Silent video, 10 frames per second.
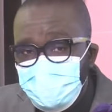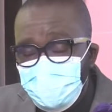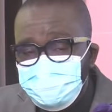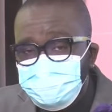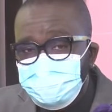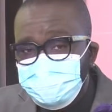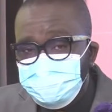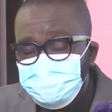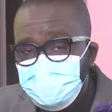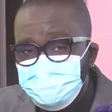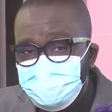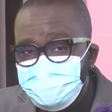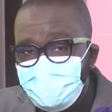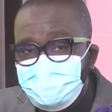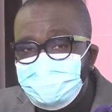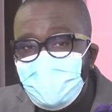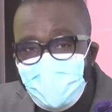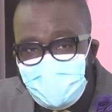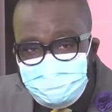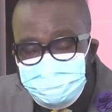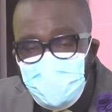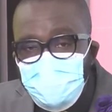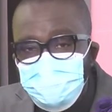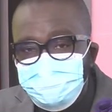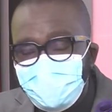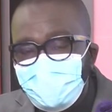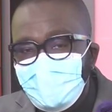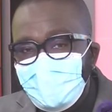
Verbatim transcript: got the 50% and over.